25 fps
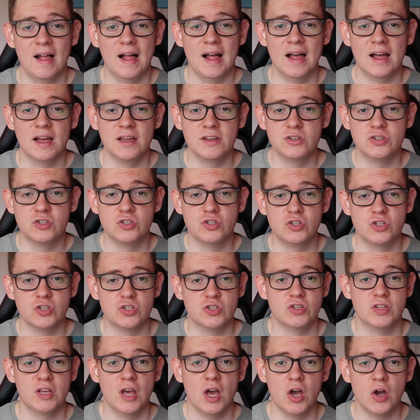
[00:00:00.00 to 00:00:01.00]
as
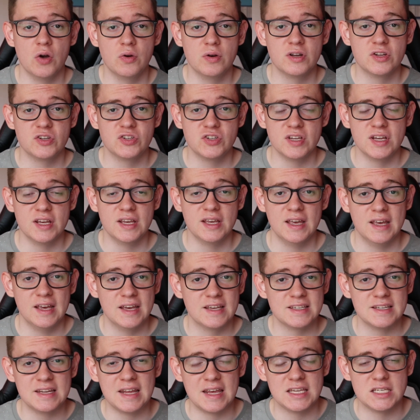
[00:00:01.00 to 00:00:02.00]
just the owner seeing it
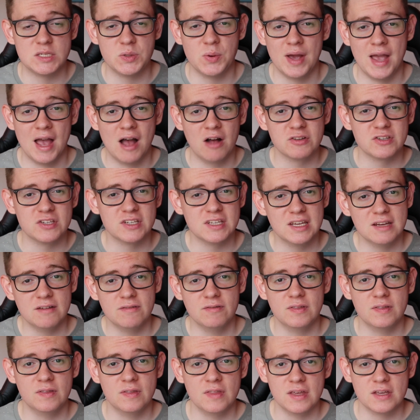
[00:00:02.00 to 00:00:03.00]
as an easy way out to
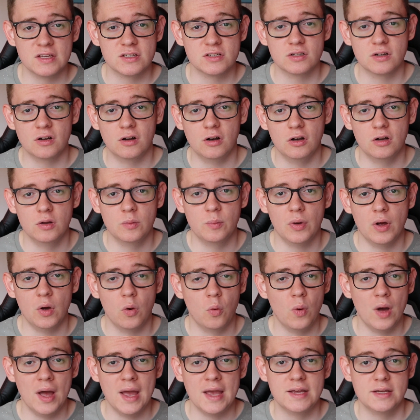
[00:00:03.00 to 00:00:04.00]
give this club
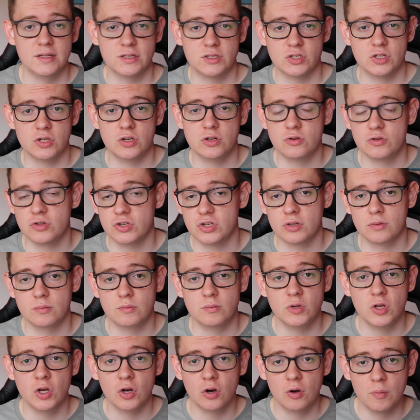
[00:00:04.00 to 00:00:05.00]
away to
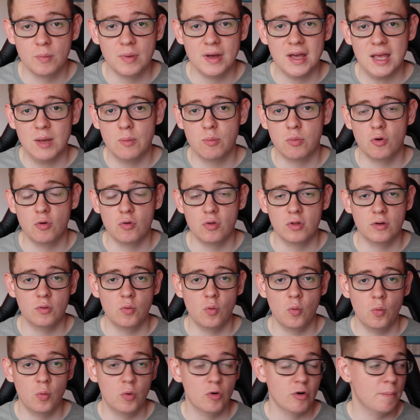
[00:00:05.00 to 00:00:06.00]
some young people
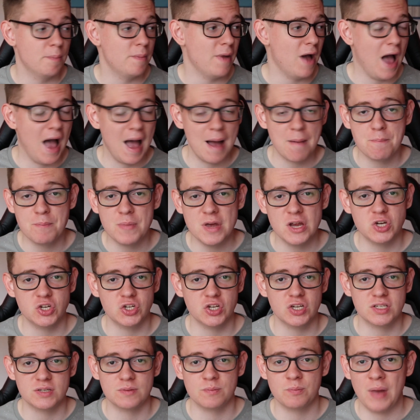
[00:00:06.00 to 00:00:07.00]
that were
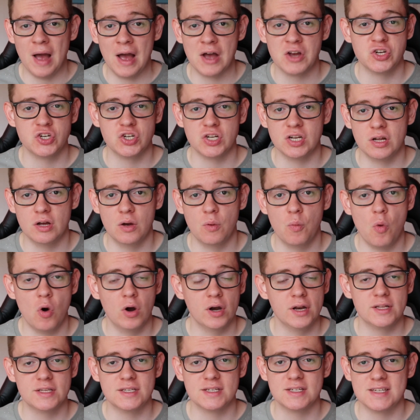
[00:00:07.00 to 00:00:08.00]
ambitious and passionate and
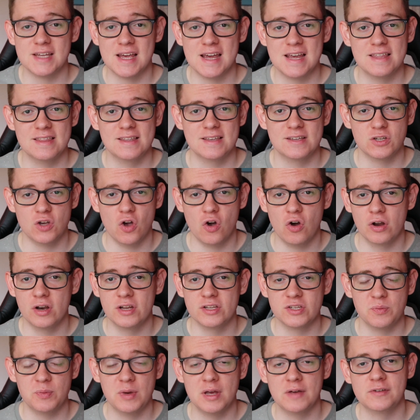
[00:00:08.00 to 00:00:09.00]
wanted to take this on
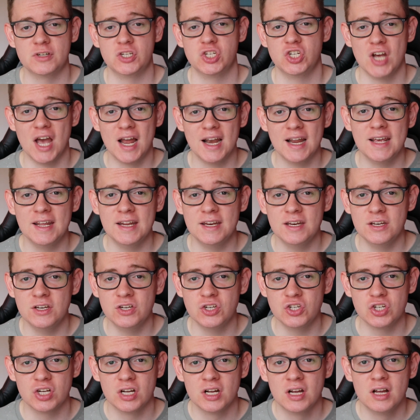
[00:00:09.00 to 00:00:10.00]
as a bit of a
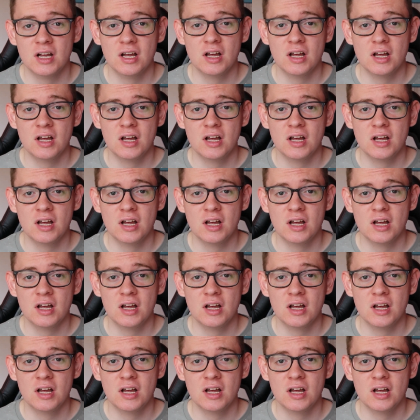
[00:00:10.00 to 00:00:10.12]
challenge